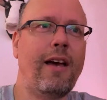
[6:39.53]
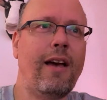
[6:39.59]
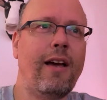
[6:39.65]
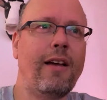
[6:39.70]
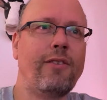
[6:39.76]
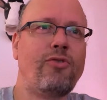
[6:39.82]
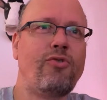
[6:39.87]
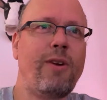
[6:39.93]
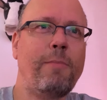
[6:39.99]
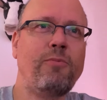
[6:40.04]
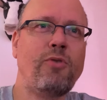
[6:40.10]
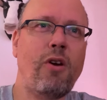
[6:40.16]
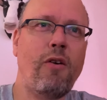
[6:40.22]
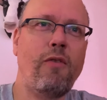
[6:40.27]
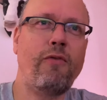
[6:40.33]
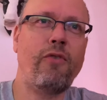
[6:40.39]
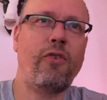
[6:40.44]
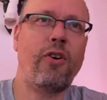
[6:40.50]
tripped
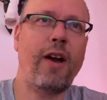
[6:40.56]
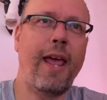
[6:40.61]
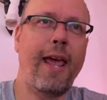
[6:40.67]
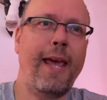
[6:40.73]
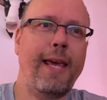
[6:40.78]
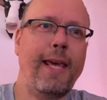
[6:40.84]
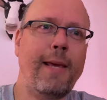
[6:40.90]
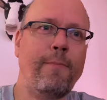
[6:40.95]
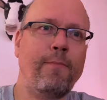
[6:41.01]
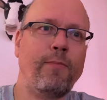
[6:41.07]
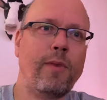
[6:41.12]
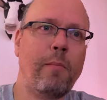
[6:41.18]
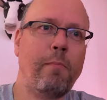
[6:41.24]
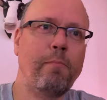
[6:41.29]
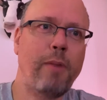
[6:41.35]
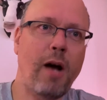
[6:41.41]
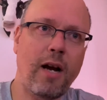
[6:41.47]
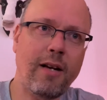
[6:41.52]
over a
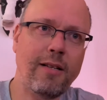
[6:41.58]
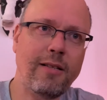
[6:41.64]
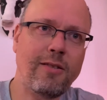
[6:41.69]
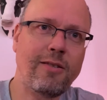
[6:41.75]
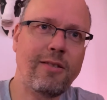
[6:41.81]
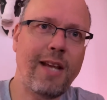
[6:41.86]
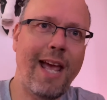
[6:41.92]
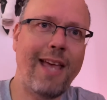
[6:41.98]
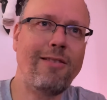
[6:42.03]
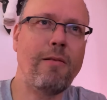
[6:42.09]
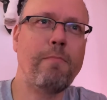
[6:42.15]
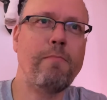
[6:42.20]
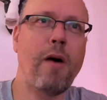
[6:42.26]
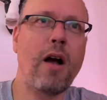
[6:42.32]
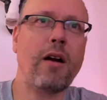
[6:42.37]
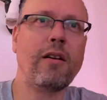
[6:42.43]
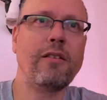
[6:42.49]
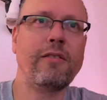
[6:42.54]
bucket, and the
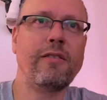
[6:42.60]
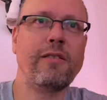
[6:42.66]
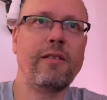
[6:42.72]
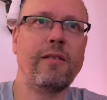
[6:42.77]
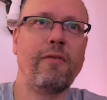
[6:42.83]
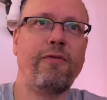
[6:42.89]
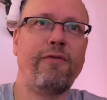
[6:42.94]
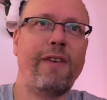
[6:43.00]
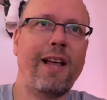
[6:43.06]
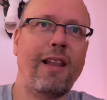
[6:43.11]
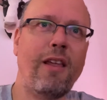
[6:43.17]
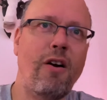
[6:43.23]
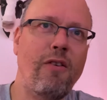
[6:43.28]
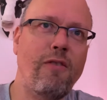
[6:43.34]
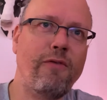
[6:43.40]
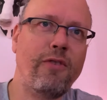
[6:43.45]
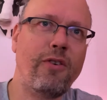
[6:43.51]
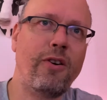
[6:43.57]
bucket fell
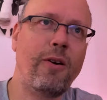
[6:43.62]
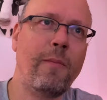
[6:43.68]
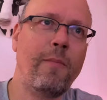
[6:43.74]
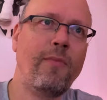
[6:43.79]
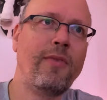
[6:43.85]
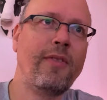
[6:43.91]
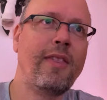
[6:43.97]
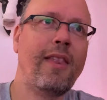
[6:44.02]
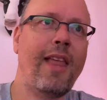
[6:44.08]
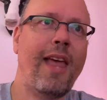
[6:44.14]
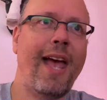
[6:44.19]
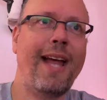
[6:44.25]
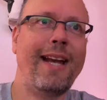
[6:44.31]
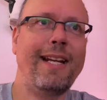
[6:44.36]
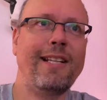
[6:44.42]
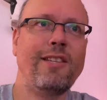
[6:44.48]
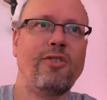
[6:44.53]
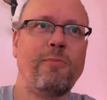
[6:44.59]
over
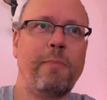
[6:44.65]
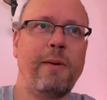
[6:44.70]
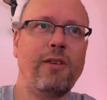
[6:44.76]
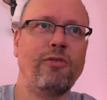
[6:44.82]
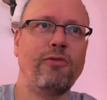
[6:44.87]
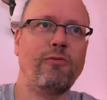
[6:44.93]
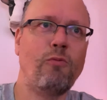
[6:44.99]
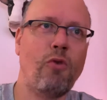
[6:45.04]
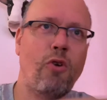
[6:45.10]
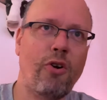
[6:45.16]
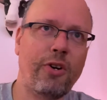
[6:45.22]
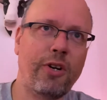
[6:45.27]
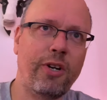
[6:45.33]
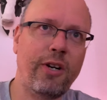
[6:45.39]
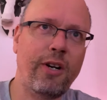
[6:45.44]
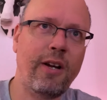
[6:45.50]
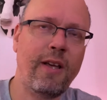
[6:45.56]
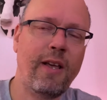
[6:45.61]
and it spilled
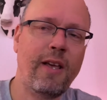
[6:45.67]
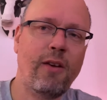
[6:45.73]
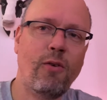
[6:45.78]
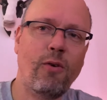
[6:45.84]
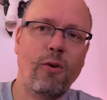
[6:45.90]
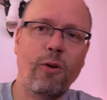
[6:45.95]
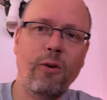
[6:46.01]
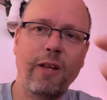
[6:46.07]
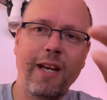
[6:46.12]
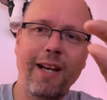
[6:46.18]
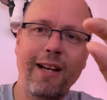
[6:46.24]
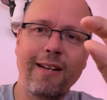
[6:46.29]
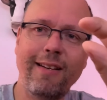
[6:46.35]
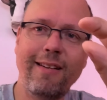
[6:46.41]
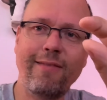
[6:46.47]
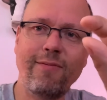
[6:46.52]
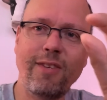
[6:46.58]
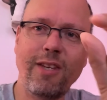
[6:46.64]
water, all
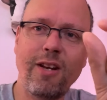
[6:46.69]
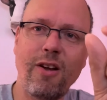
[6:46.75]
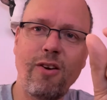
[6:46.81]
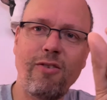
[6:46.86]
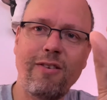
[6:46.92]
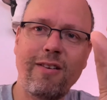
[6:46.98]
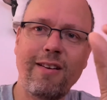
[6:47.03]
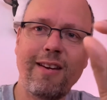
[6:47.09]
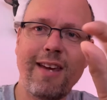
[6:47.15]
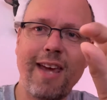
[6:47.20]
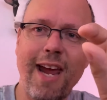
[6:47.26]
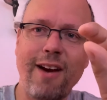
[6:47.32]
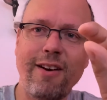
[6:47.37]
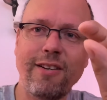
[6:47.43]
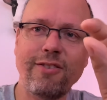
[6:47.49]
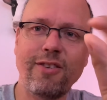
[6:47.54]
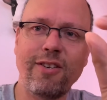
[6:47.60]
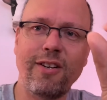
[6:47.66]
in, you know,
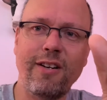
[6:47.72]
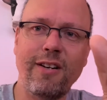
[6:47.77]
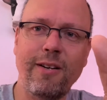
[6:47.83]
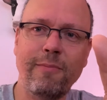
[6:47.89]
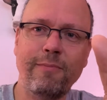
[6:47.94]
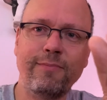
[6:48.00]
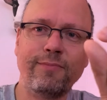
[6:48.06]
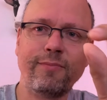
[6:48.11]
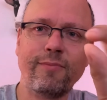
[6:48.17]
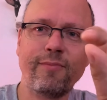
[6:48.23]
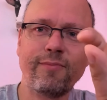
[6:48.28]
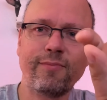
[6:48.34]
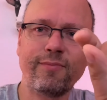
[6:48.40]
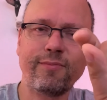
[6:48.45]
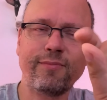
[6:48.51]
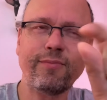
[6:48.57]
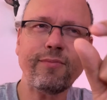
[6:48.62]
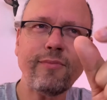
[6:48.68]
character,
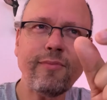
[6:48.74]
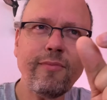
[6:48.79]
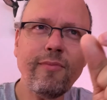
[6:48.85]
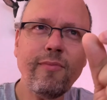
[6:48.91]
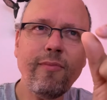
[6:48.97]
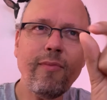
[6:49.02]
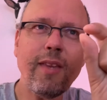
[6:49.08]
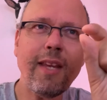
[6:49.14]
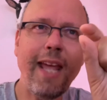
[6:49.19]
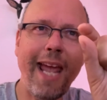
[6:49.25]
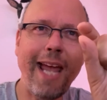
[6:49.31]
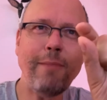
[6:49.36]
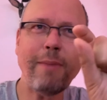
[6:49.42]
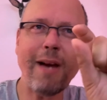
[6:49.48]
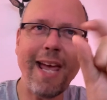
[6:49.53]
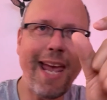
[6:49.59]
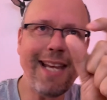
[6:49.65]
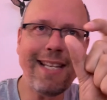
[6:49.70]

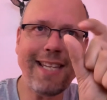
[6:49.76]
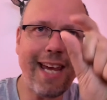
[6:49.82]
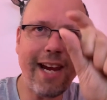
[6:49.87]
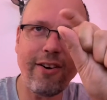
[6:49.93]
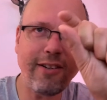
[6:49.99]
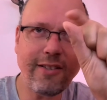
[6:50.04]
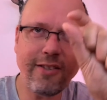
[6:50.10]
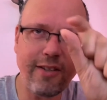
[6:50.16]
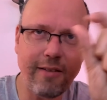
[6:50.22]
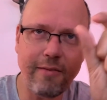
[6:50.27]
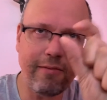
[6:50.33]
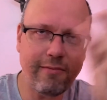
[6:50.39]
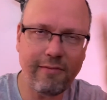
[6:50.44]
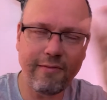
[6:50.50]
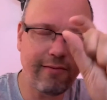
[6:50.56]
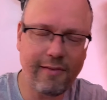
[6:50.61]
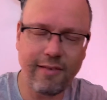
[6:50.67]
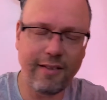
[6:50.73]
8x8 character
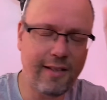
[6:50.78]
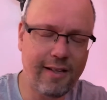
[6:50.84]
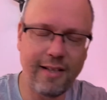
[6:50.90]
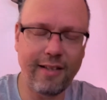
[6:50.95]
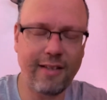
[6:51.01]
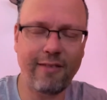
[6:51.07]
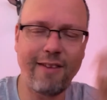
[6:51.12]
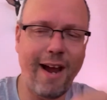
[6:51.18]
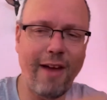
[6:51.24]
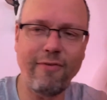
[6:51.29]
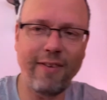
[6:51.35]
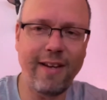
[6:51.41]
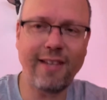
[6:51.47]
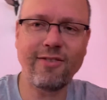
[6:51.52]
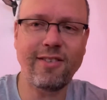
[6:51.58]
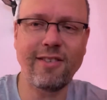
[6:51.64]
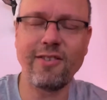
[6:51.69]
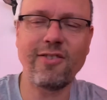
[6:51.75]

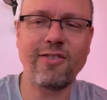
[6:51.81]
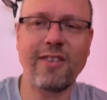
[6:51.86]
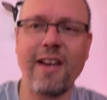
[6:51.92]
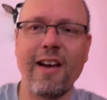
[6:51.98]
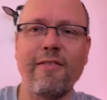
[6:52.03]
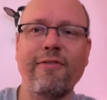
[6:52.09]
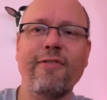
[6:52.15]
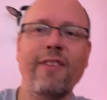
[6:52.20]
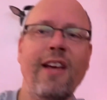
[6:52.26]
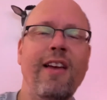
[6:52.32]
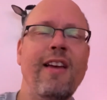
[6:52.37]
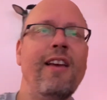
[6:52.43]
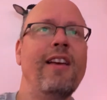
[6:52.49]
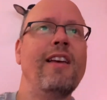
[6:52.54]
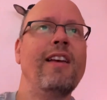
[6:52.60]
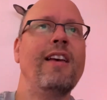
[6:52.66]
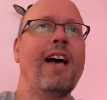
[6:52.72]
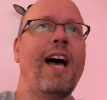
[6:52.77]
graphics and stuff. I